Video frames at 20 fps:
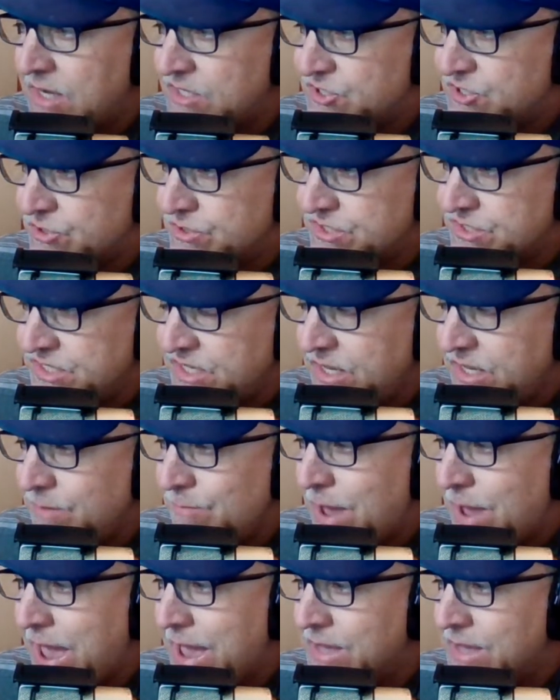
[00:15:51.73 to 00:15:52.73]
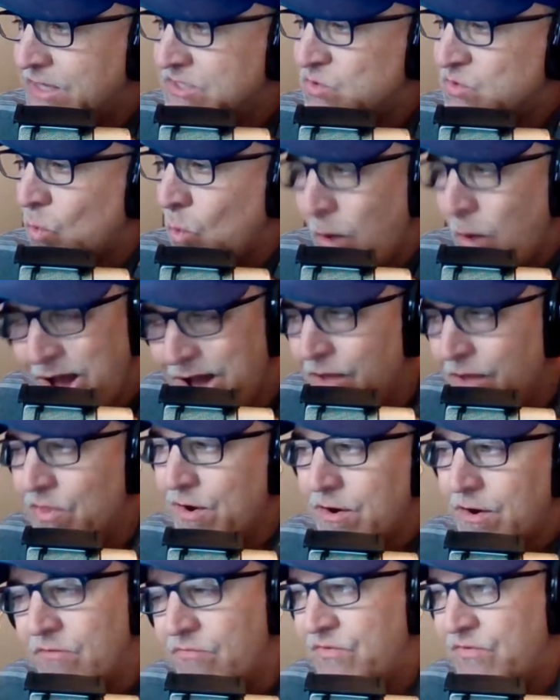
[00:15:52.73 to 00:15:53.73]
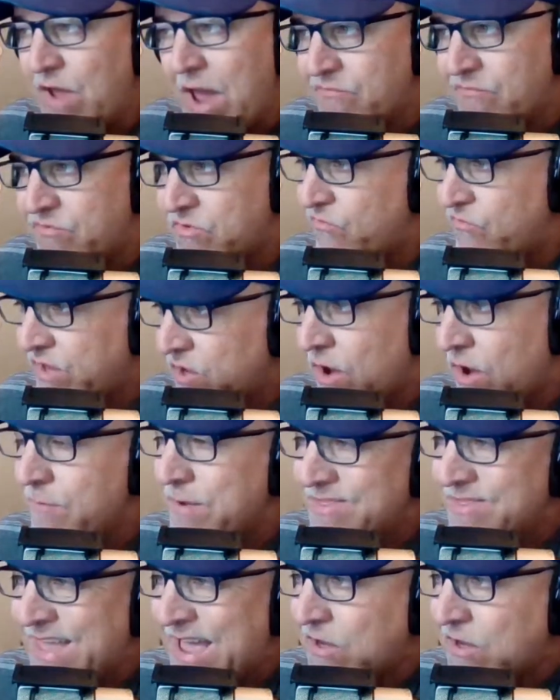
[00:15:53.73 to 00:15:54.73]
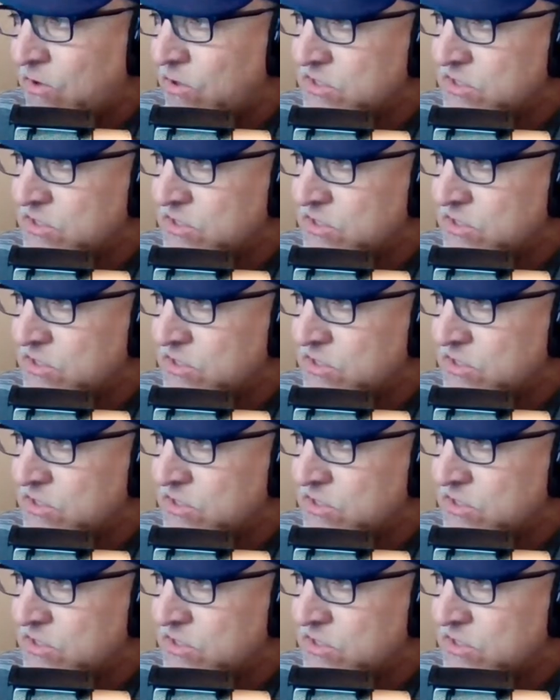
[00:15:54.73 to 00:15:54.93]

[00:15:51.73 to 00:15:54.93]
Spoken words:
team as well. They're going to have to figure out, I mean, that could